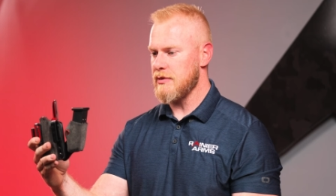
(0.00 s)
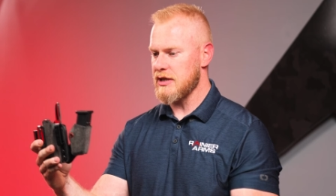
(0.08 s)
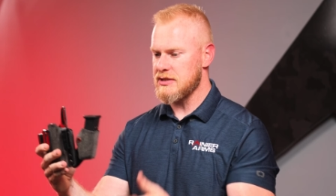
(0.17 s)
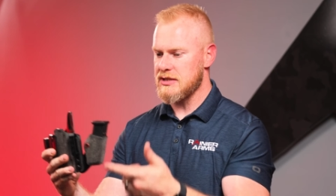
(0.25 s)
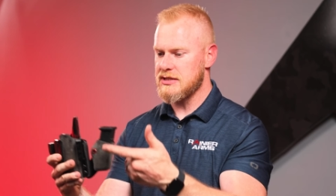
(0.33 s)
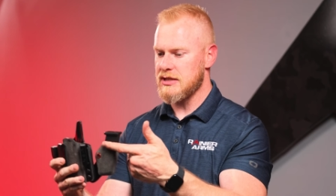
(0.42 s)

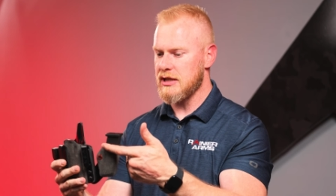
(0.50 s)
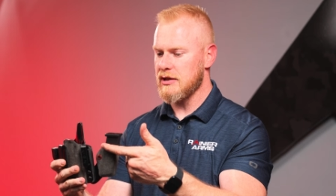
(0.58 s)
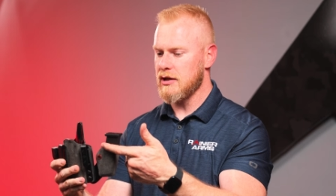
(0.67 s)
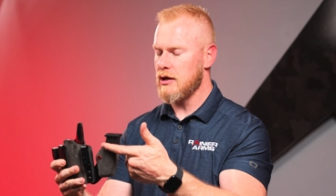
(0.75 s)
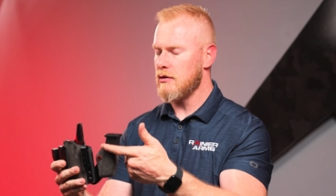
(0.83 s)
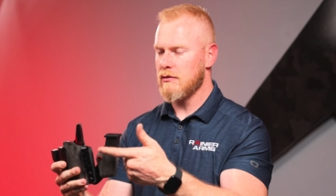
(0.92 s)
because it's
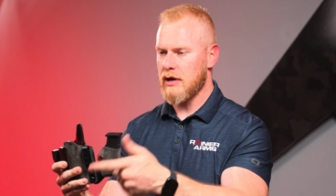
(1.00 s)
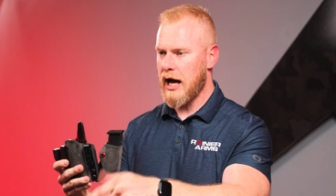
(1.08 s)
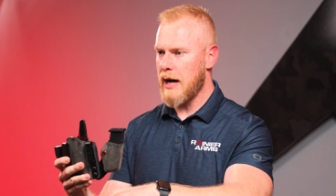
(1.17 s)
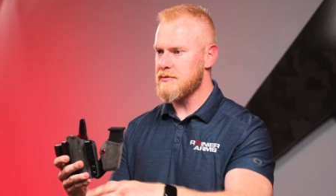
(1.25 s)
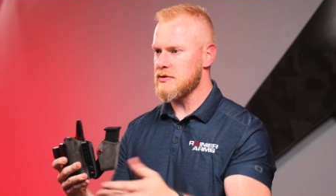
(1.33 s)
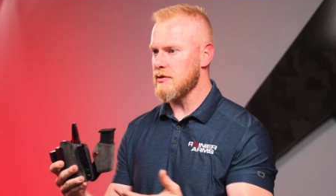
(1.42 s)
sitting low,
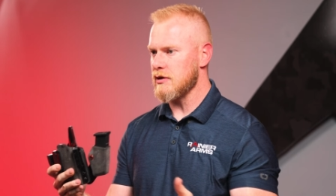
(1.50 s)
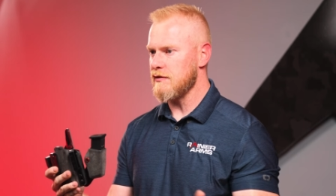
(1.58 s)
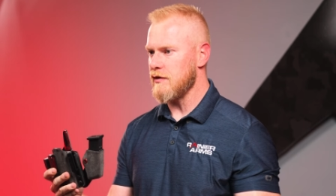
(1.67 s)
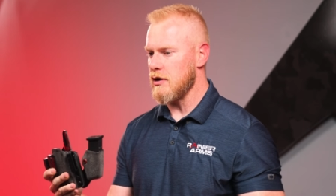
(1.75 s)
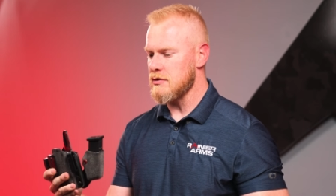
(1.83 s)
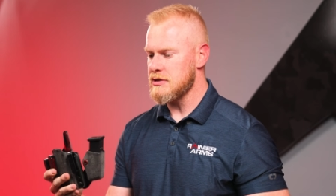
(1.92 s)
absolutely
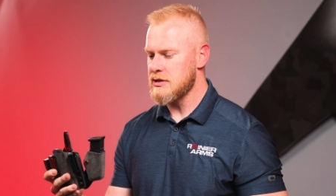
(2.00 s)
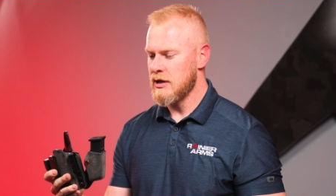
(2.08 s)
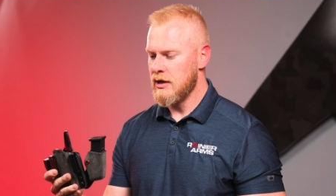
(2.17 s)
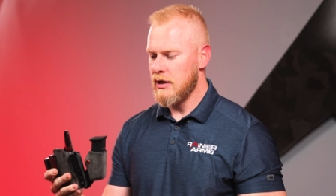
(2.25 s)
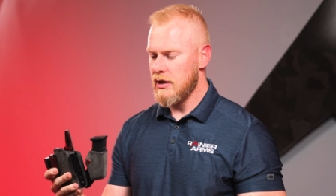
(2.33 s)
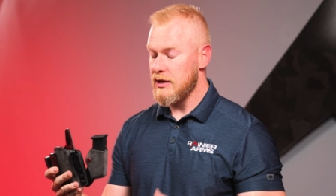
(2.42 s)
false.
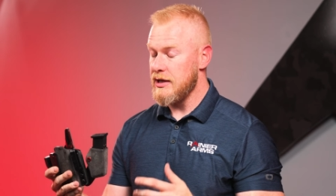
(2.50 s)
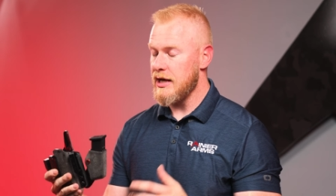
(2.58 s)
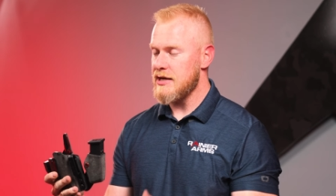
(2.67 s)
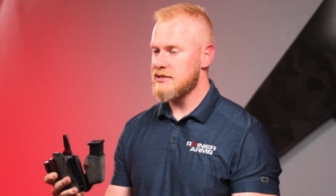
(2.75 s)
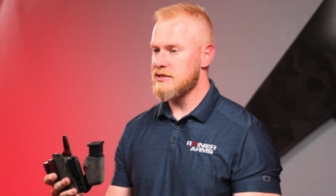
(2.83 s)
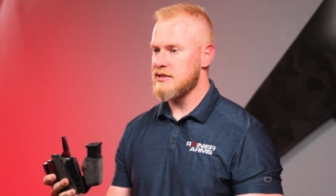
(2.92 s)

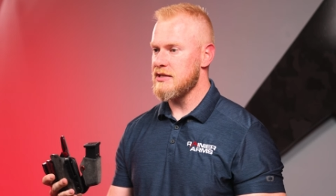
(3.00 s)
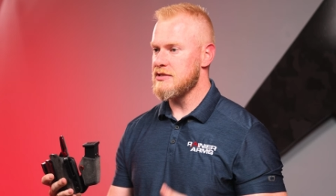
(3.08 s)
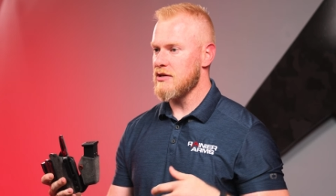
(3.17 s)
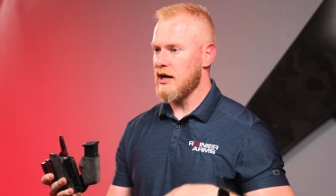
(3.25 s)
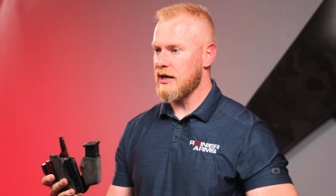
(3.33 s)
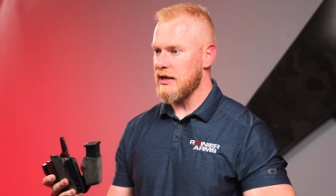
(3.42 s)
Yes, it's
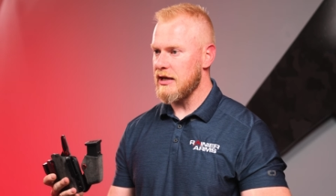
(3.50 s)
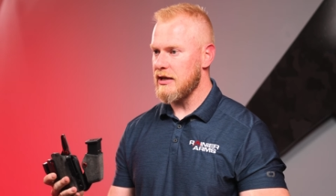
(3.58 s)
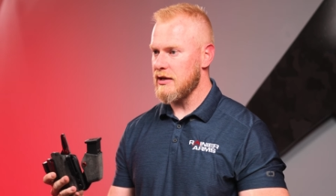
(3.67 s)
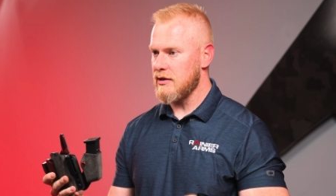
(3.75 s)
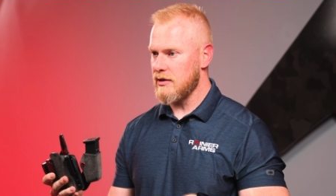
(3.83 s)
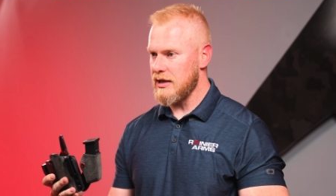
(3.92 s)
easier. I can get
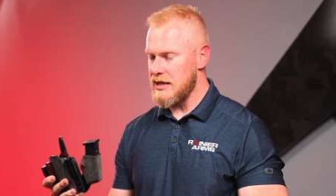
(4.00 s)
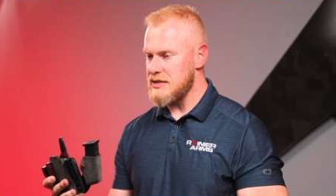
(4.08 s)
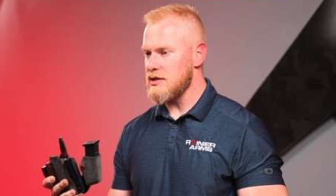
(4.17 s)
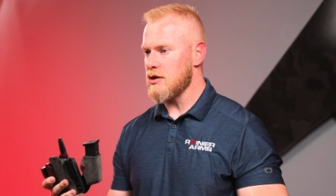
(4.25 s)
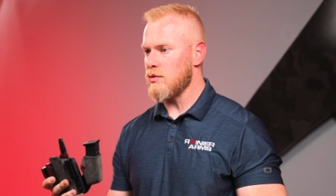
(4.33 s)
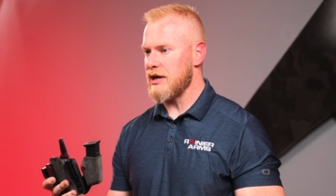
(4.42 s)
it
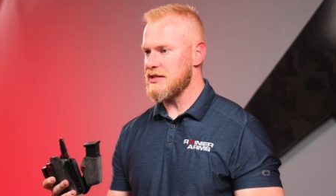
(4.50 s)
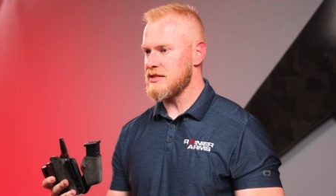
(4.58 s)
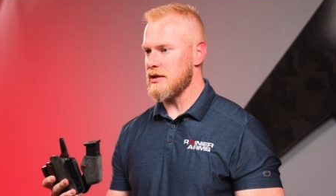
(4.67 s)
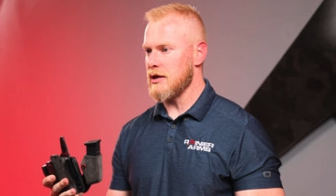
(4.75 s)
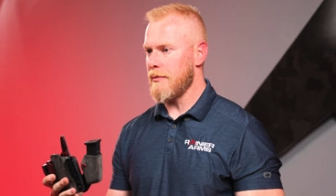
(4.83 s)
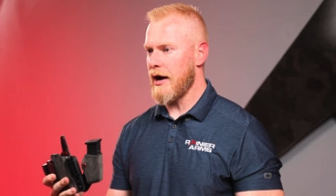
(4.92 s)
easier when it's
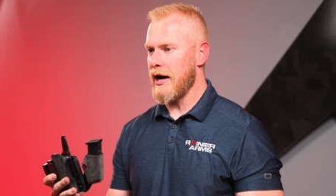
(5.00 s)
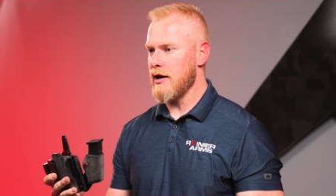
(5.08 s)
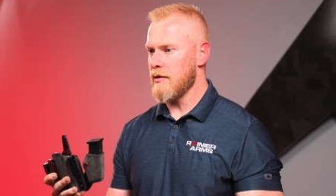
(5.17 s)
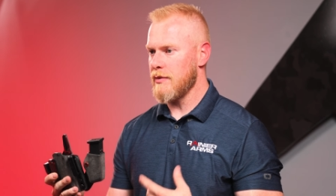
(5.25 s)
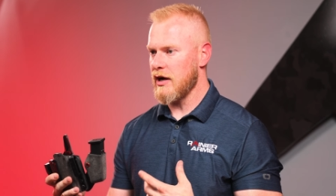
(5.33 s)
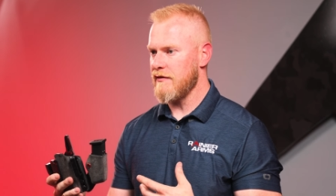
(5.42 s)
sitting up
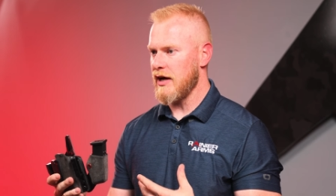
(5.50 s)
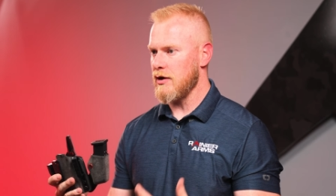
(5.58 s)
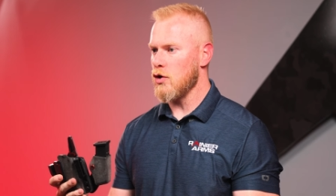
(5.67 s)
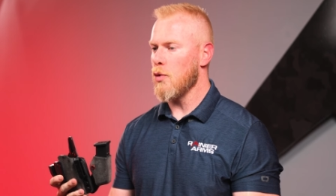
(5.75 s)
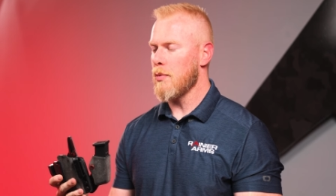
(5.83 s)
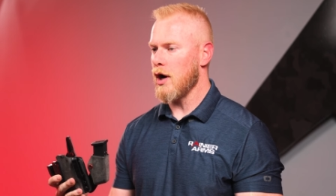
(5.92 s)
higher, but I've had
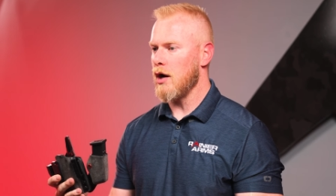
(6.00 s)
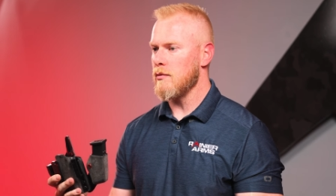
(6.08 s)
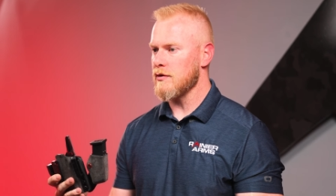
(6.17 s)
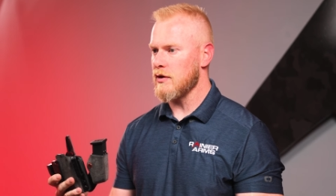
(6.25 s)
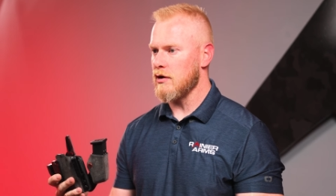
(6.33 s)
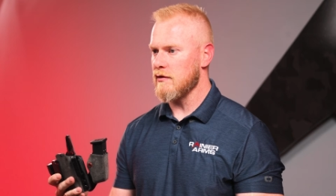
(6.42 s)
no problem
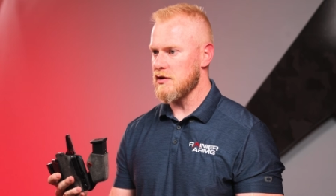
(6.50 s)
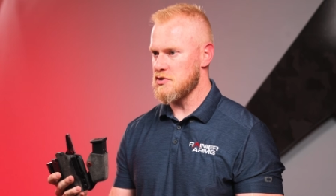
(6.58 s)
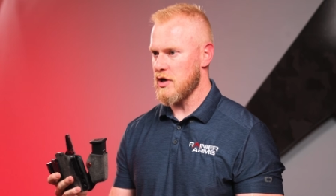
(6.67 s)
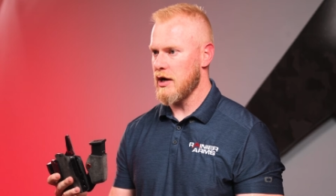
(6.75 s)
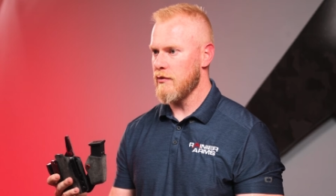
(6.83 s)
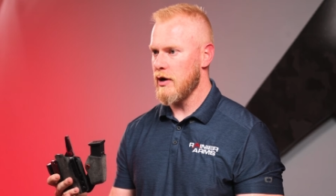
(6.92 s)
with all of the
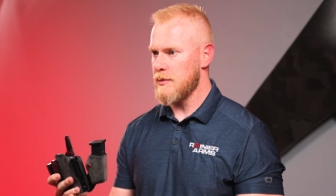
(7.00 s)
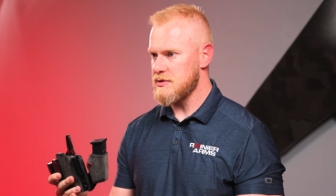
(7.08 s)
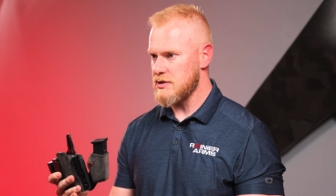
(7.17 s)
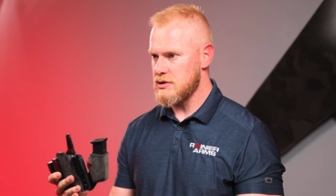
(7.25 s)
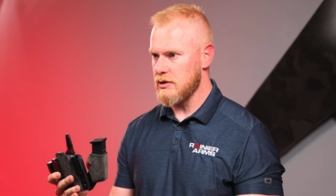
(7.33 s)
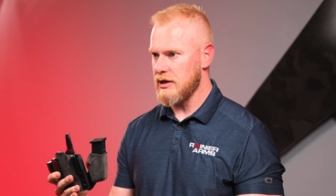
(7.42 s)
dry reps
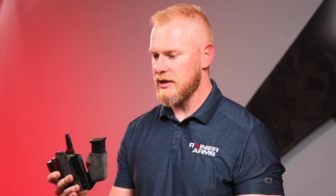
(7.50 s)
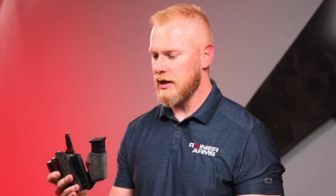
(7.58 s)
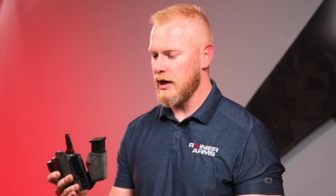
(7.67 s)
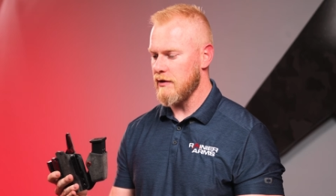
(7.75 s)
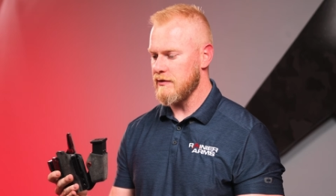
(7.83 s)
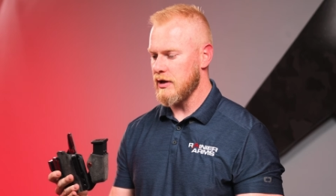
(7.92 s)
and shooting that
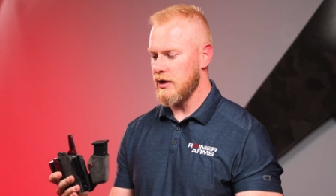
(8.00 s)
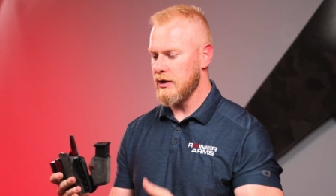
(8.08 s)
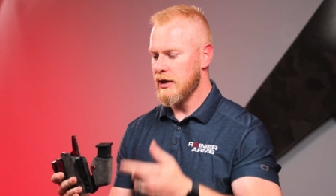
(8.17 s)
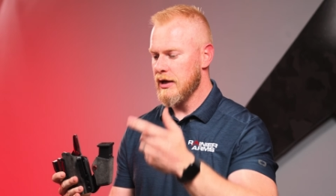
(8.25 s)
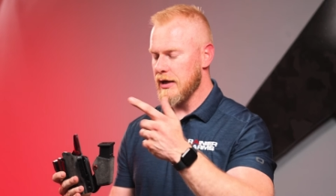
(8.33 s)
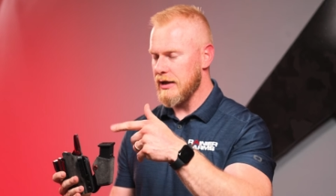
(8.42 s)
I have
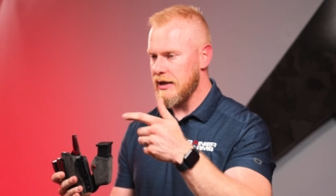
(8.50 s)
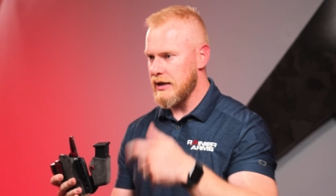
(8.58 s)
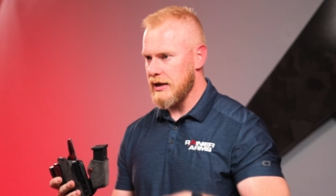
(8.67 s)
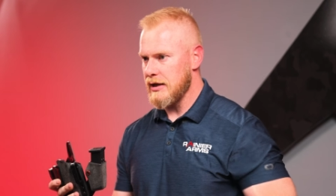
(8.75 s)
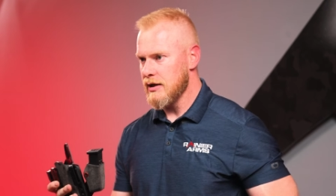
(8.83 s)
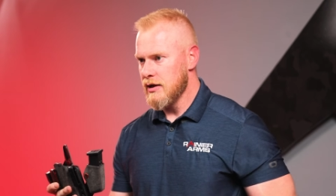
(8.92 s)
done
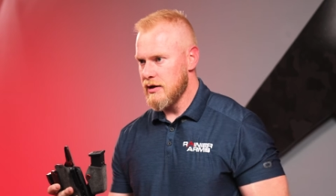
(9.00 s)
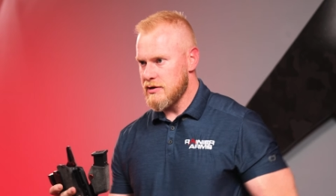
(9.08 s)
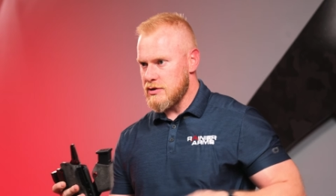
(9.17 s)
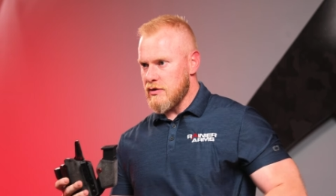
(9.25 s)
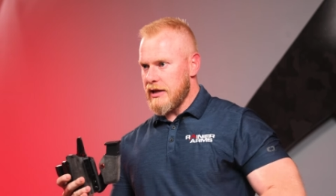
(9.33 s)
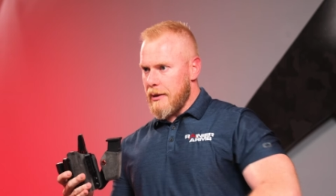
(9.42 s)
getting
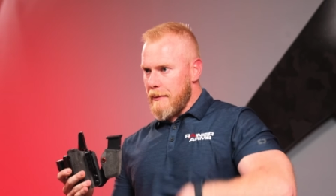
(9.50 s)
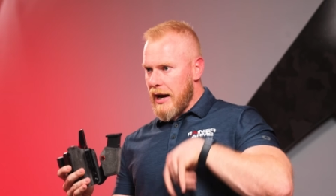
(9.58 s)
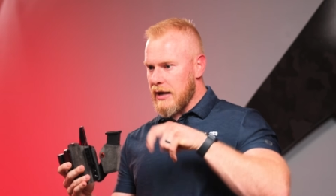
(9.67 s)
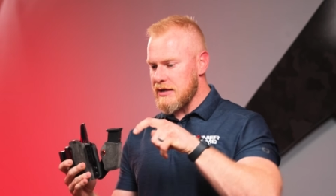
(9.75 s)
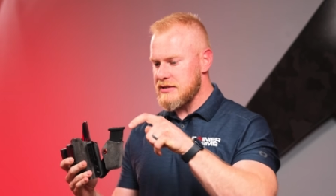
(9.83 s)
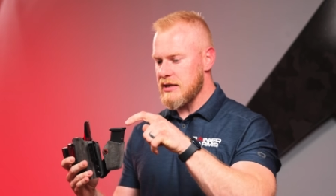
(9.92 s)
to that
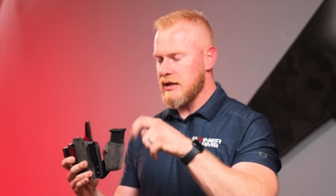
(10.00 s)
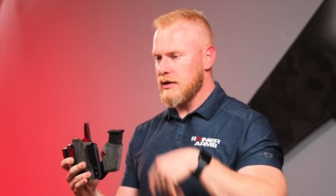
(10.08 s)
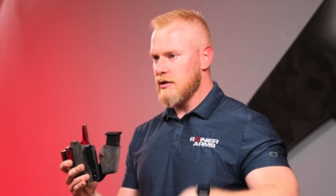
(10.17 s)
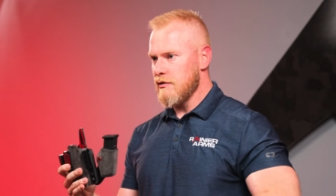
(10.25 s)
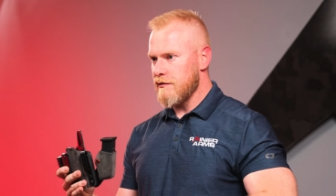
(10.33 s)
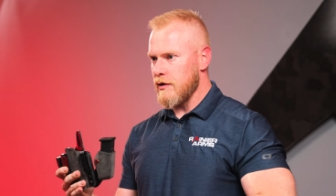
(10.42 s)

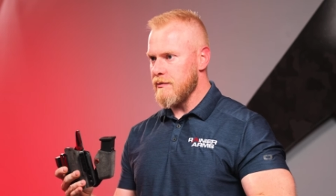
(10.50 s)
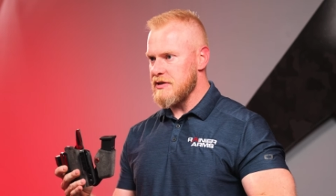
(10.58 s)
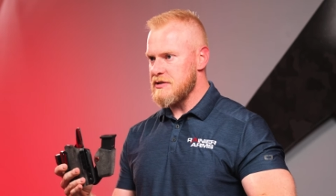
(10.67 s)
magazine from